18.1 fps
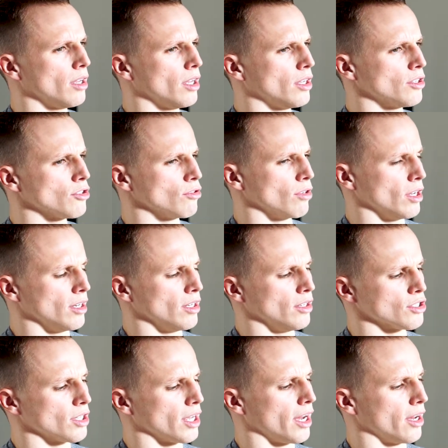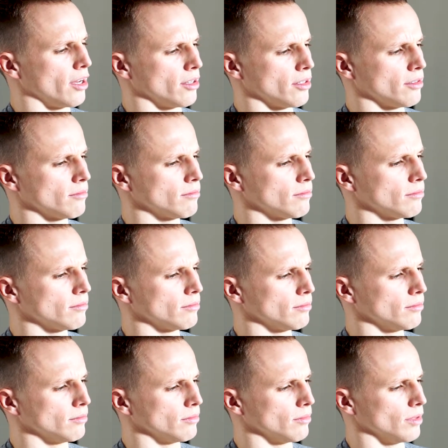so then you start
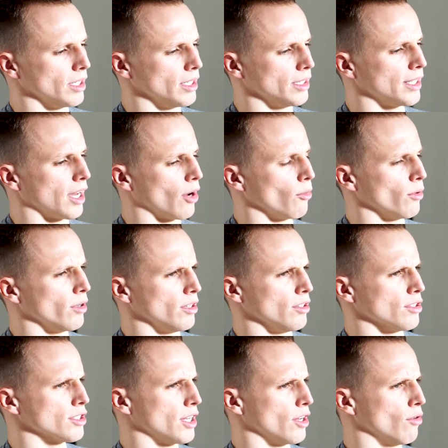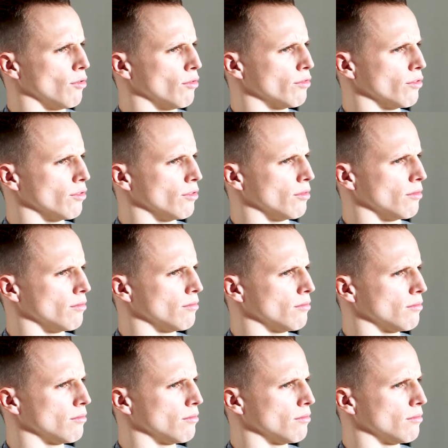like doubting yourself and